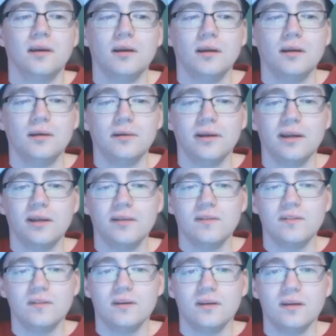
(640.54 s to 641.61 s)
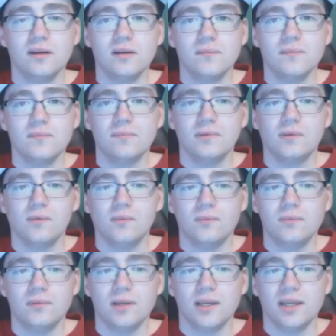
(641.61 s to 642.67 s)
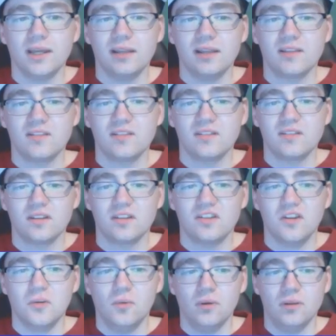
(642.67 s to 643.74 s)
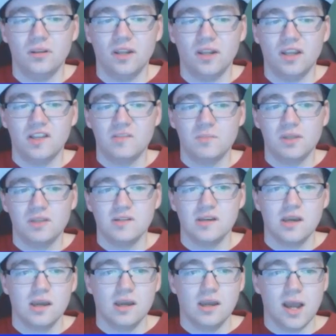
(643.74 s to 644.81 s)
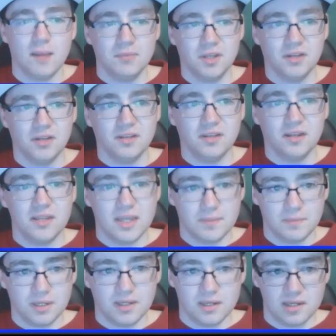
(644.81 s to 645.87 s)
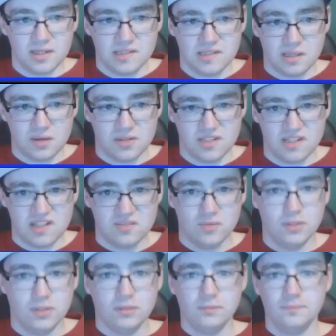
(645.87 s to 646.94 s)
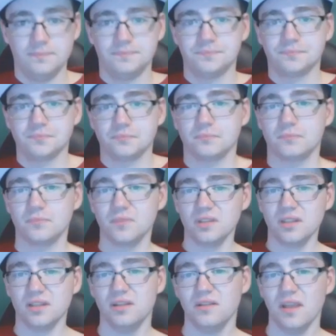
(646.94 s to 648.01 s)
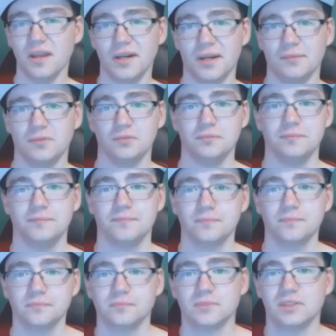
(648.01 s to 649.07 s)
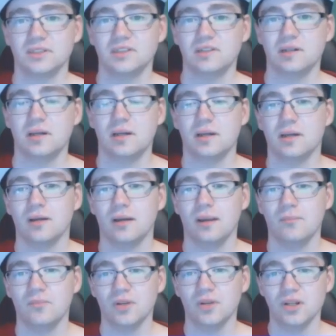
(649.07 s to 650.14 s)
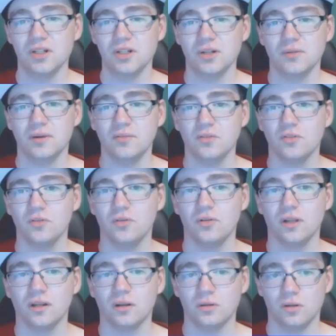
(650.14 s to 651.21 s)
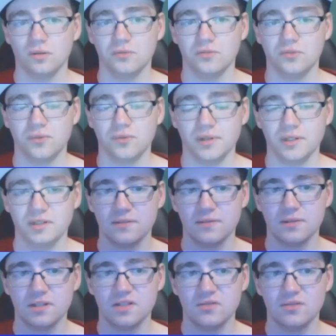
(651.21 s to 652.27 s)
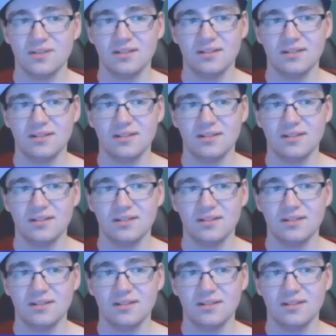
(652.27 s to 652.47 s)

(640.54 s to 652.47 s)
Alright, so... Oh yeah, let's continue on the next bit. I'm not done yet because there's this one. And Daredevil. So, I'm pretty sure we'll have to do like a lot of tricks for this one,